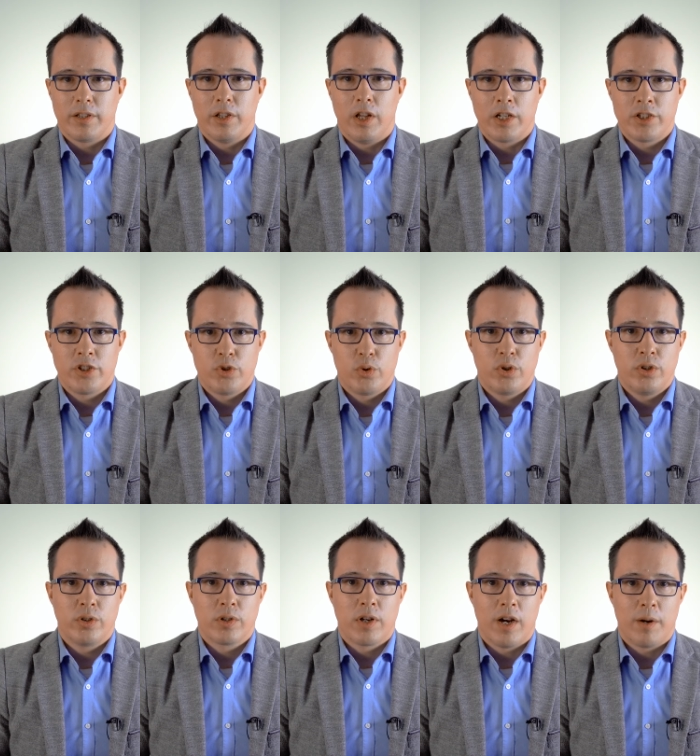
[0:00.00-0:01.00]

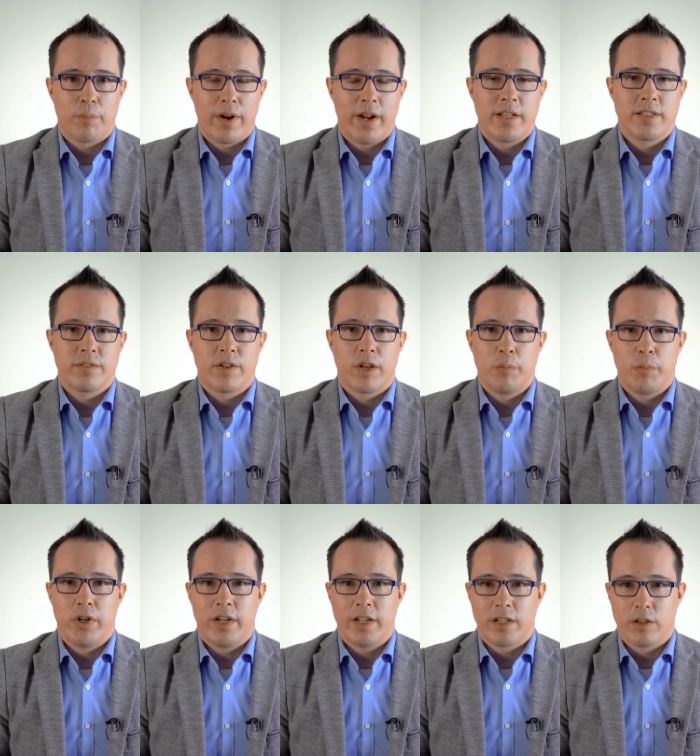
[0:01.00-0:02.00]
longitudinal comprehensive
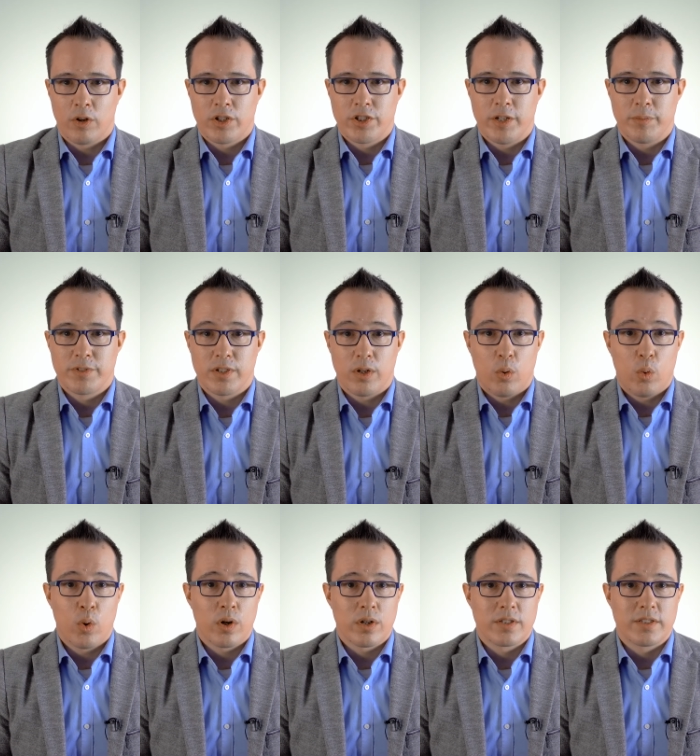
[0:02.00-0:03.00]
community clerkships,
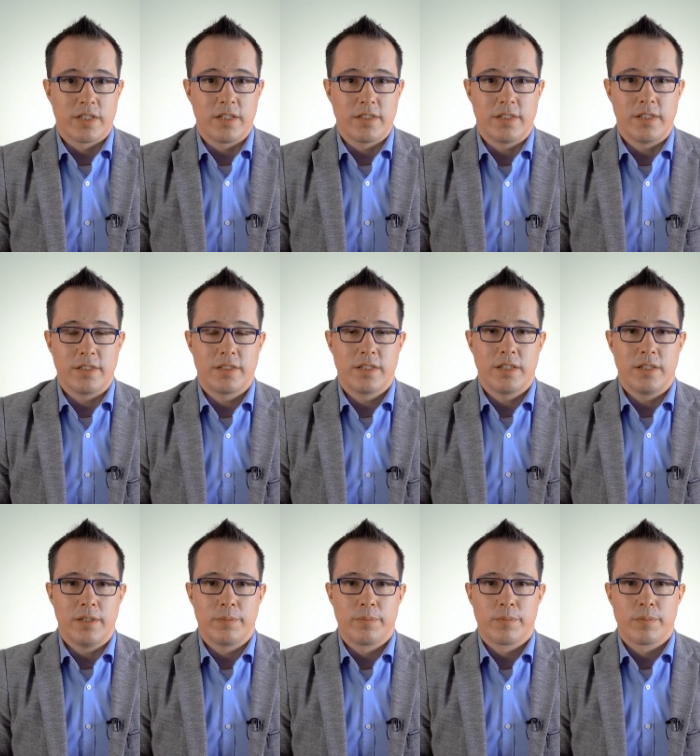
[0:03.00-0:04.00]
or C C
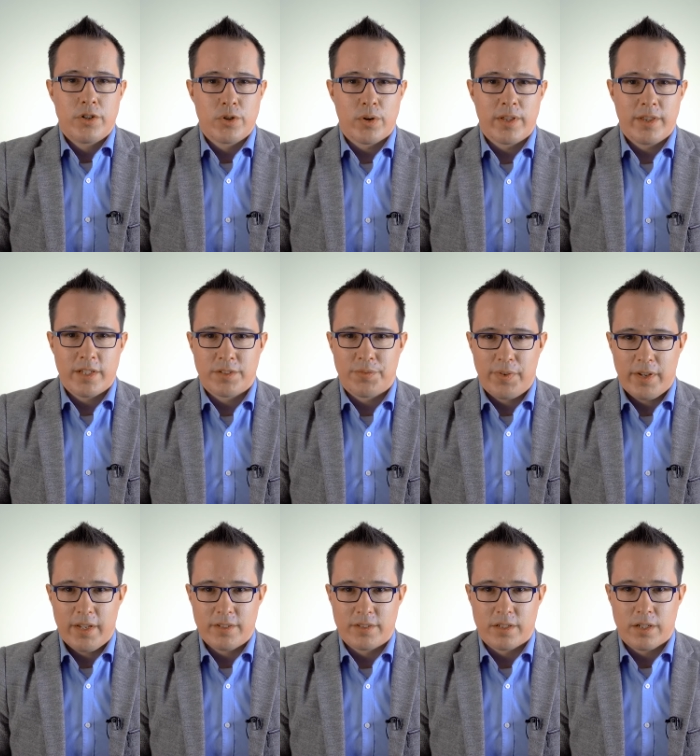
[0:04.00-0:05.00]
C. During this
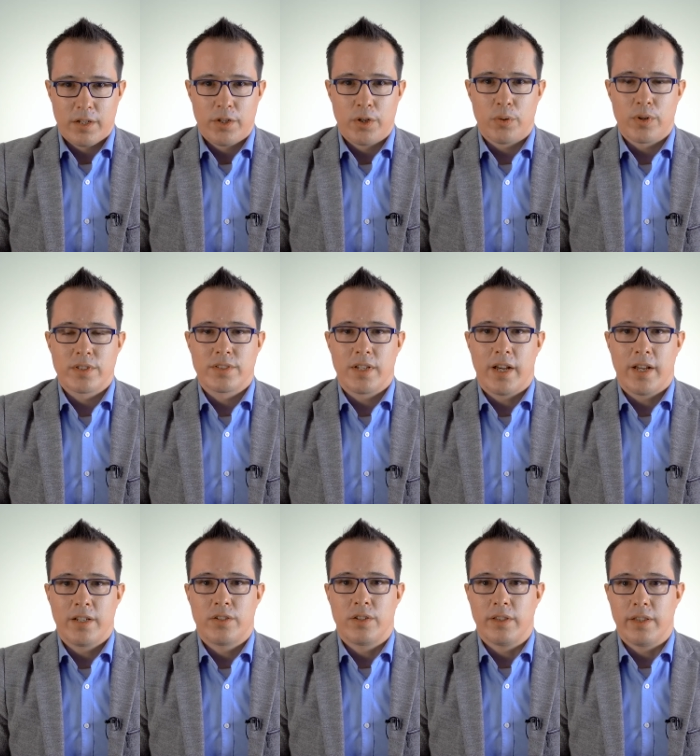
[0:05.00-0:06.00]
phase, you're
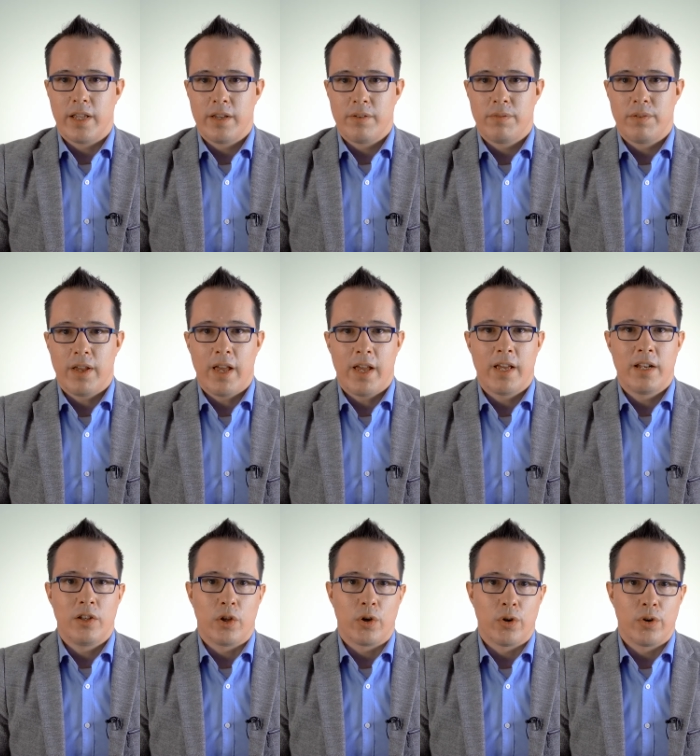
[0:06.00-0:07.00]
assigned to live
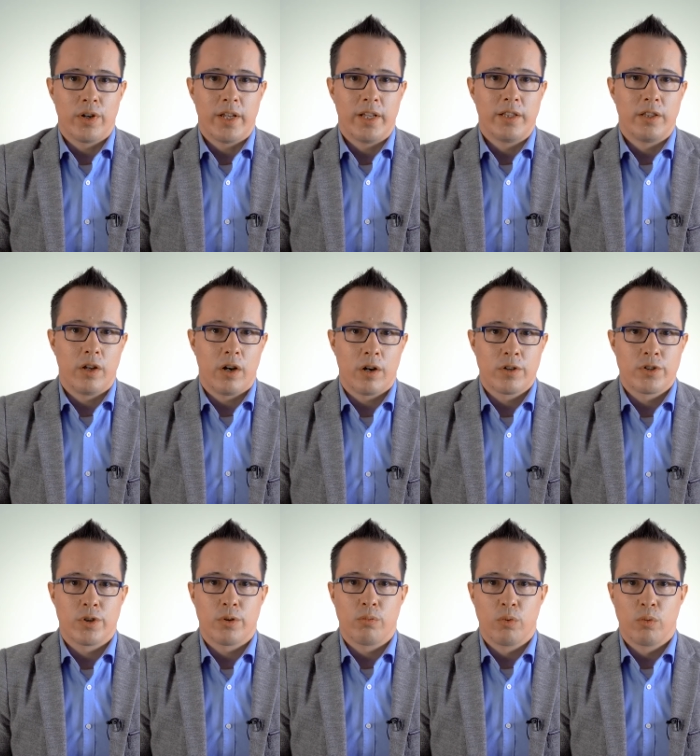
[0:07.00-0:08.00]
and learn in
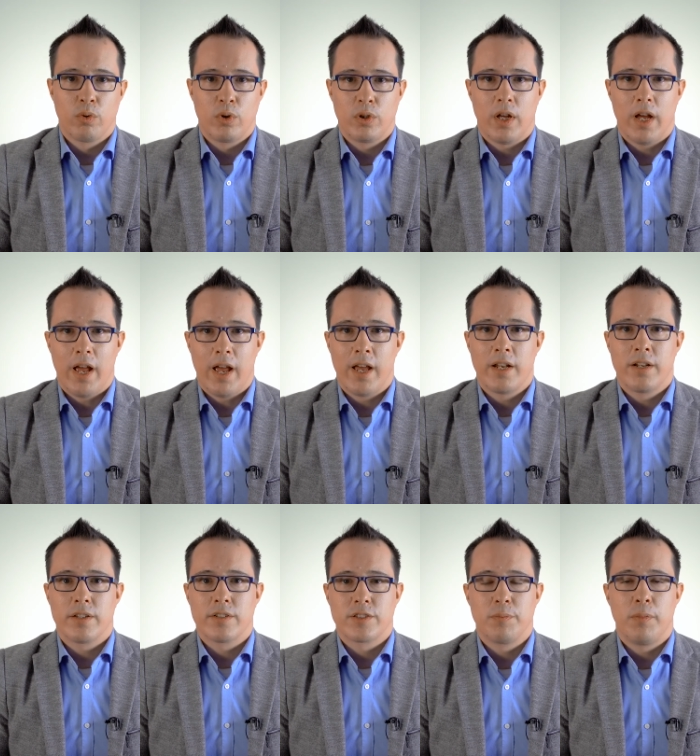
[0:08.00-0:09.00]
large rural
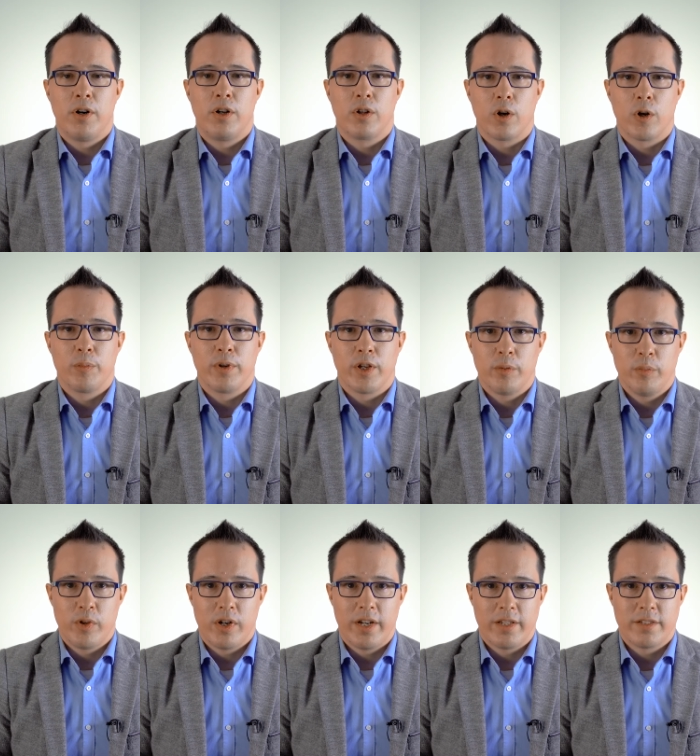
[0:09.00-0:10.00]
and small urban
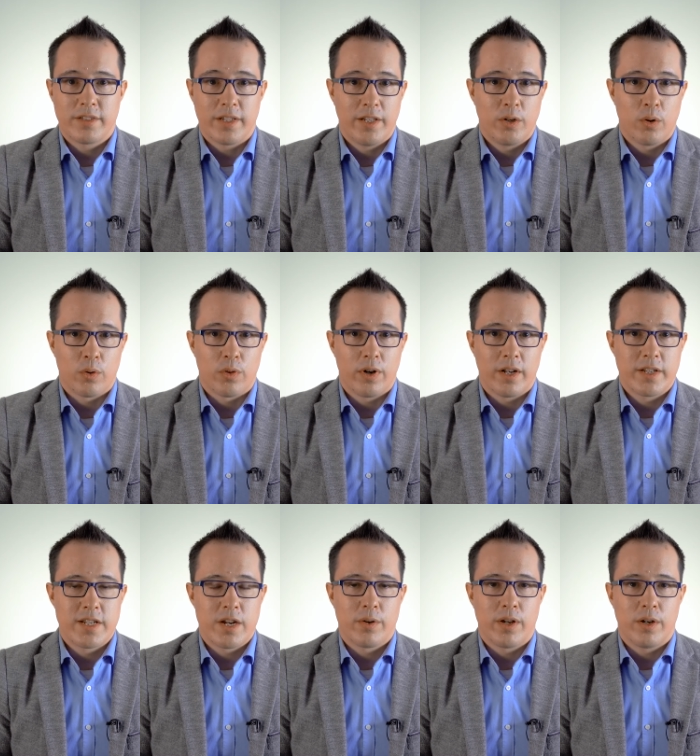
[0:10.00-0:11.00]
communities in Northern
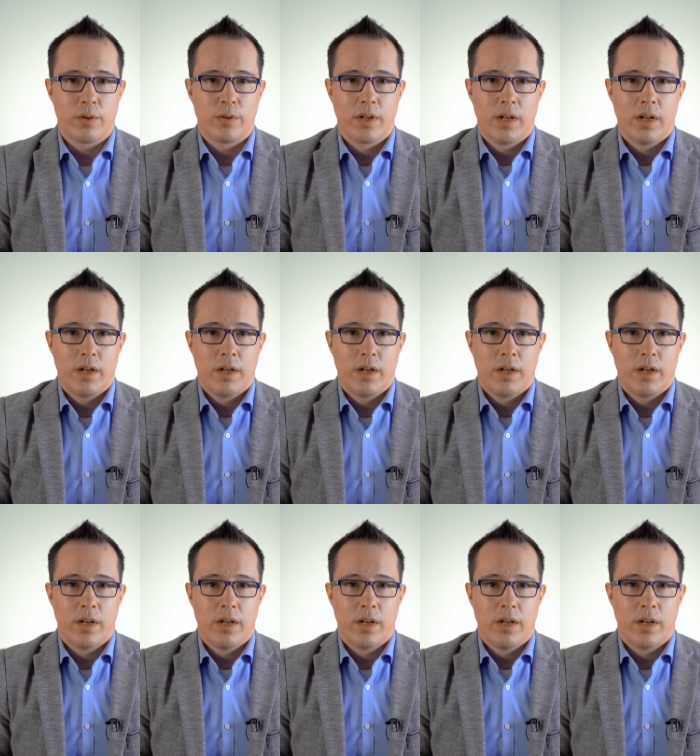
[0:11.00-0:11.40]
Ontario,